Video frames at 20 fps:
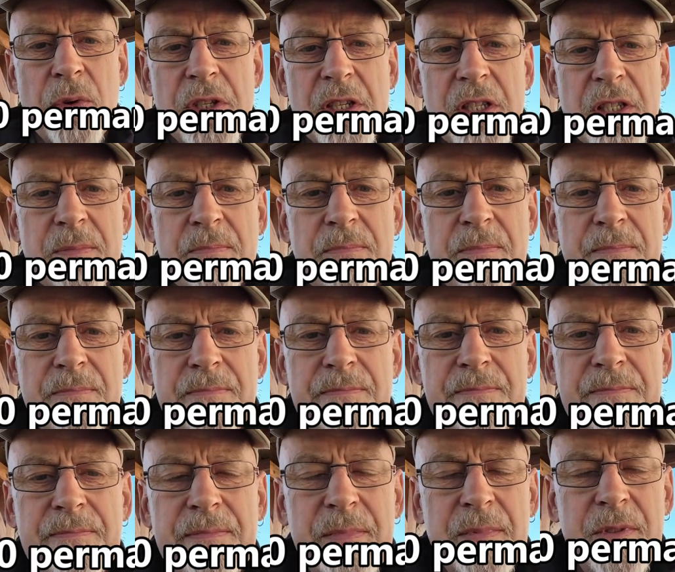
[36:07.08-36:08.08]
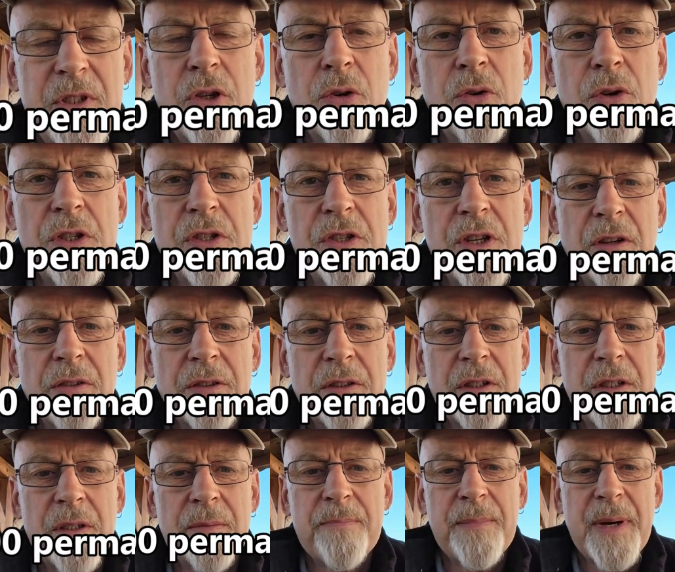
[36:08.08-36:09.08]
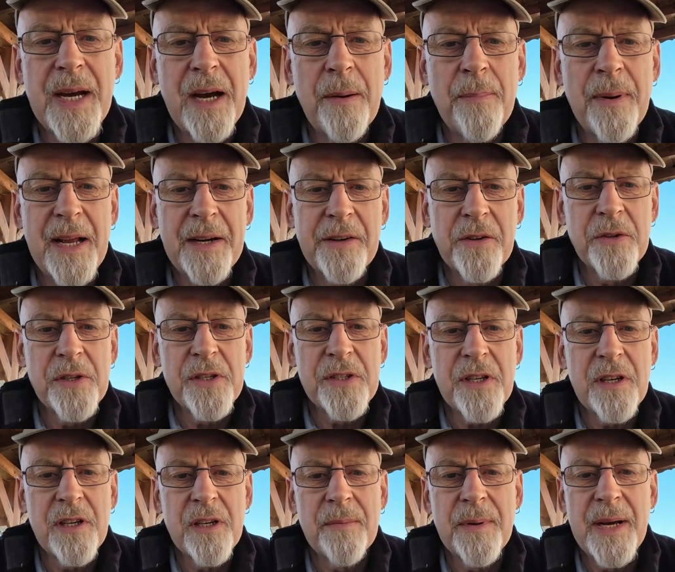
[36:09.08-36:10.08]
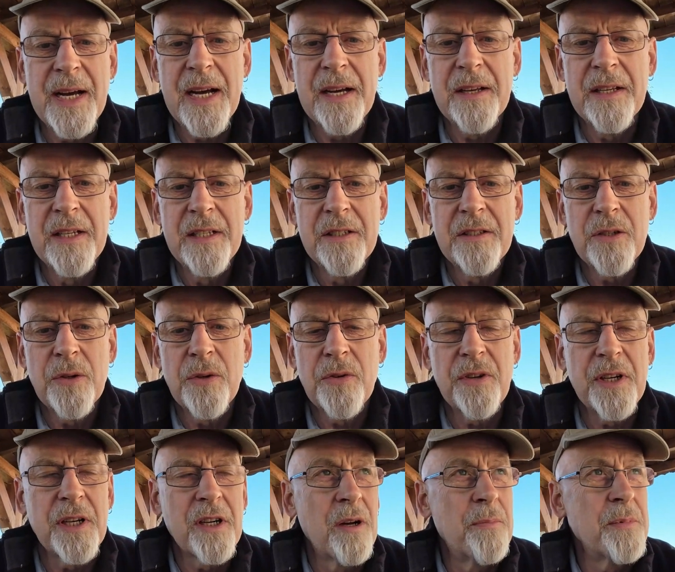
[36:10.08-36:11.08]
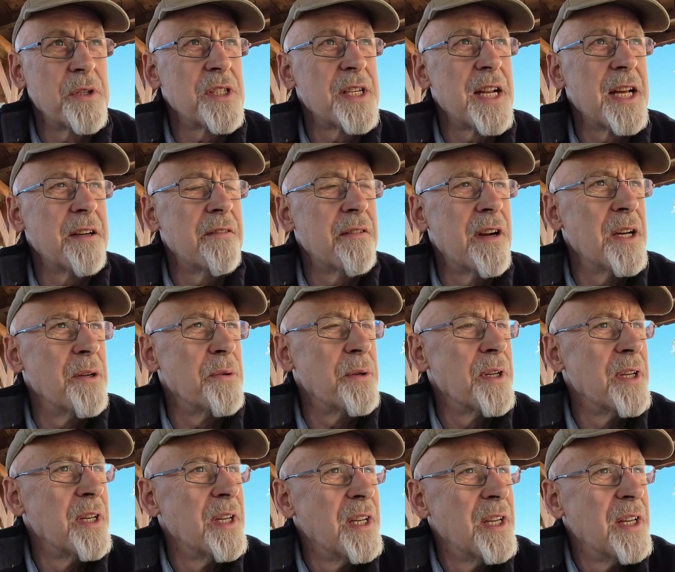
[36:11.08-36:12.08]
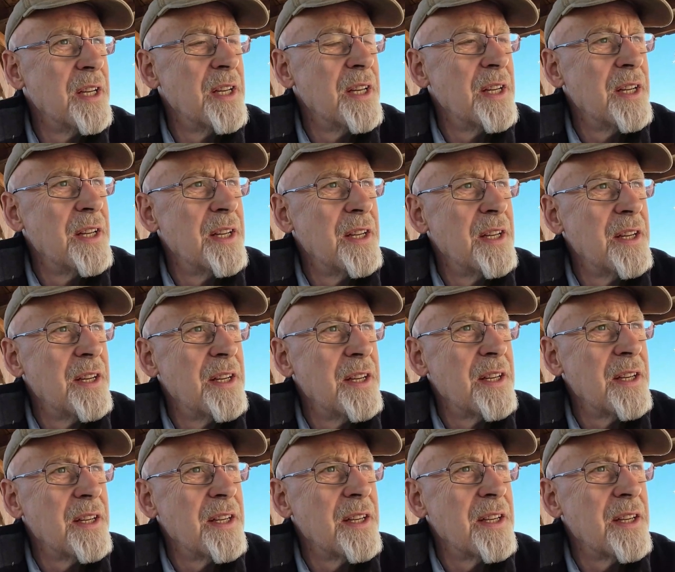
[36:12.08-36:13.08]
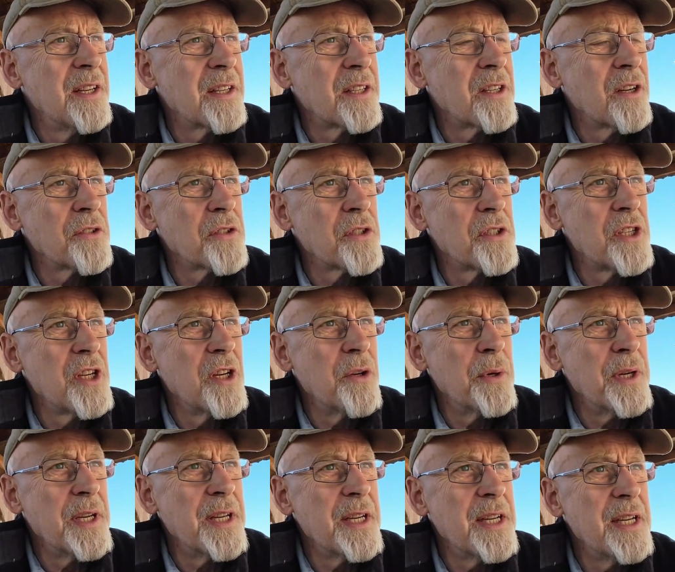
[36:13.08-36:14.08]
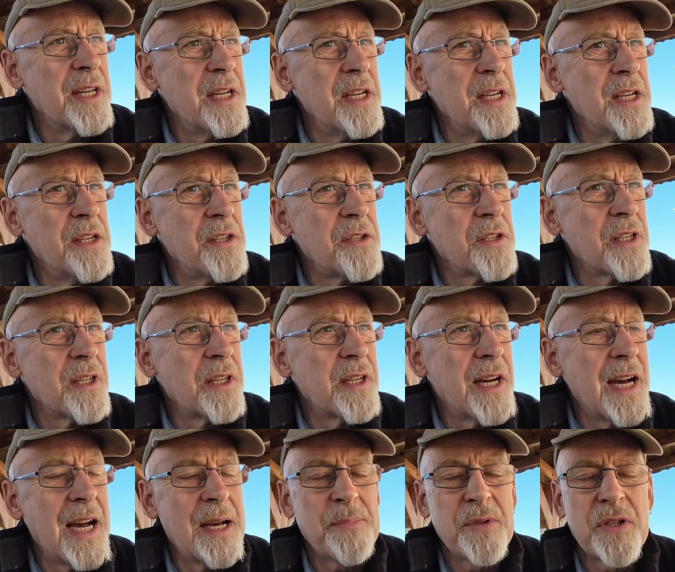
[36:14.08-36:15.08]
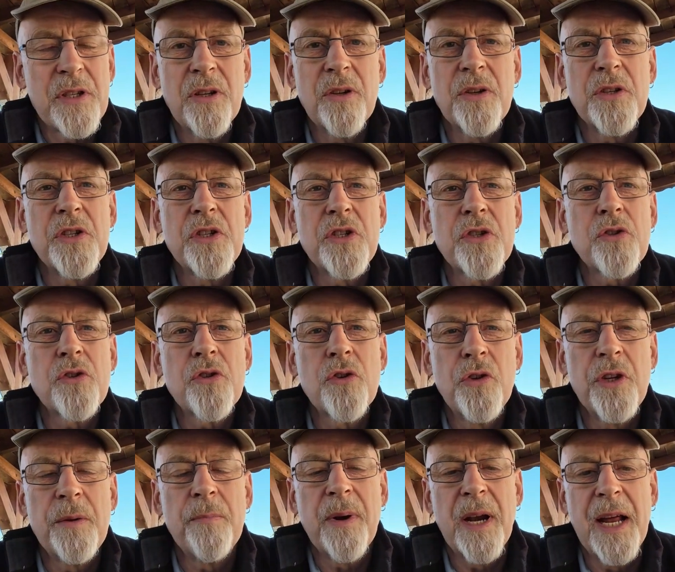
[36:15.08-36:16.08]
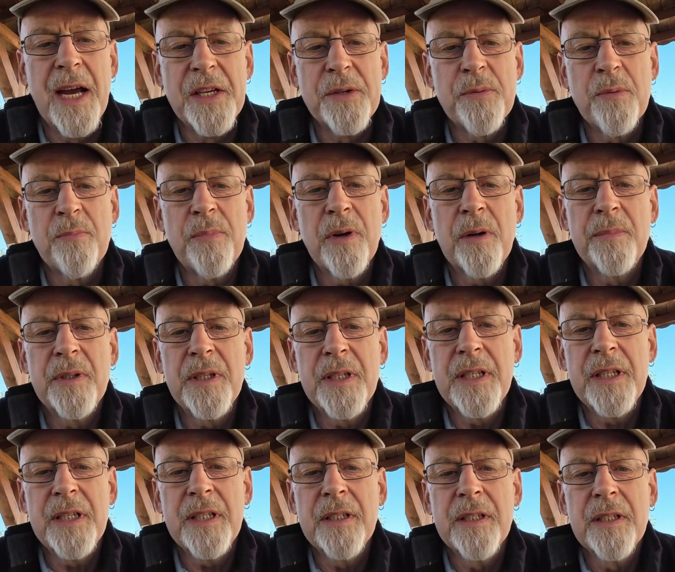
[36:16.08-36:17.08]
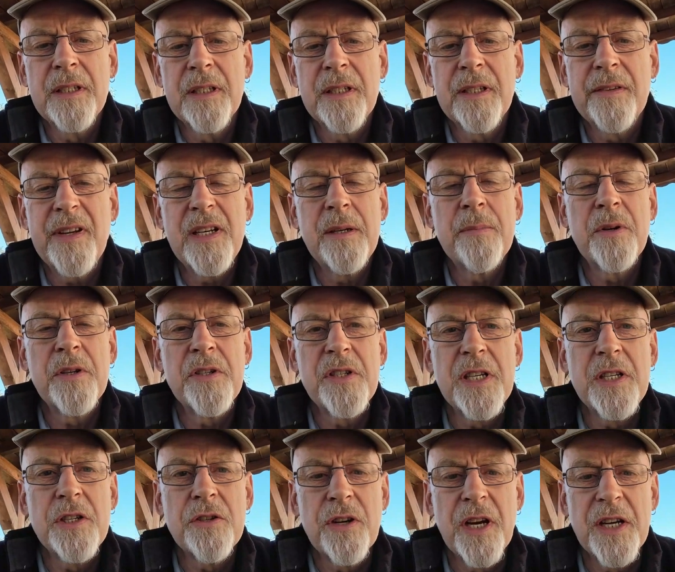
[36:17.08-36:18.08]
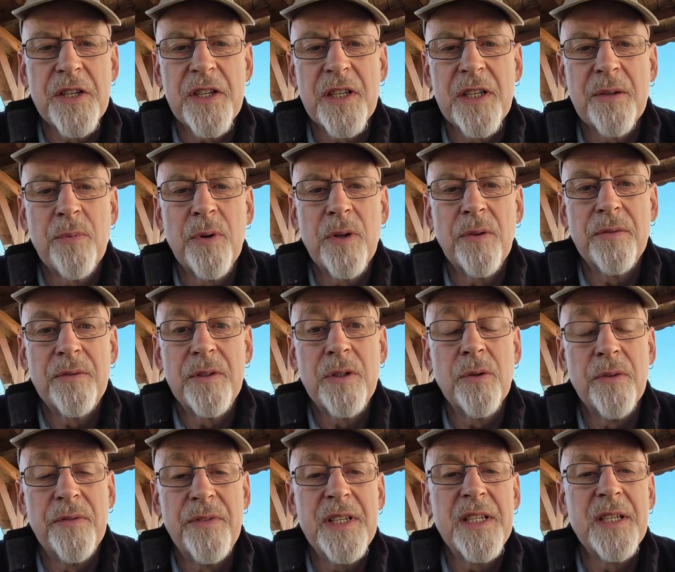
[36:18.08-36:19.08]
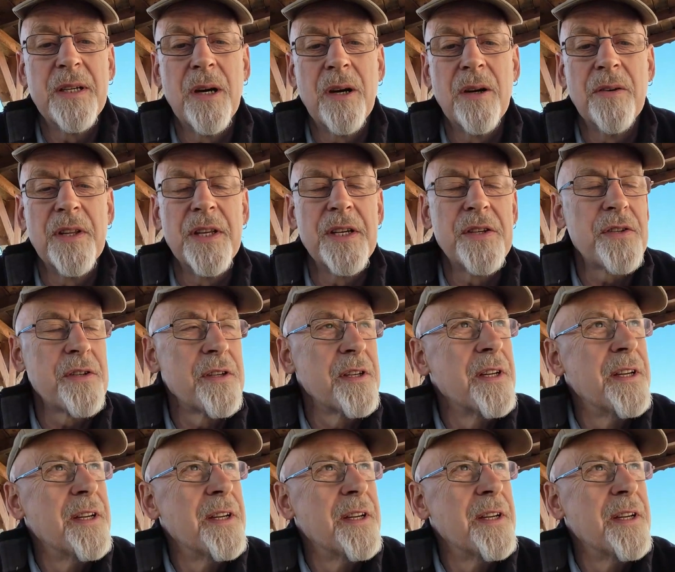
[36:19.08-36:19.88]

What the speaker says: which it joins on the power plant, was it's only about 2 or 3 kilometres down the road. Kozadui is absolutely stunning place. We'll probably, if anybody's interested, we'll do a video of this.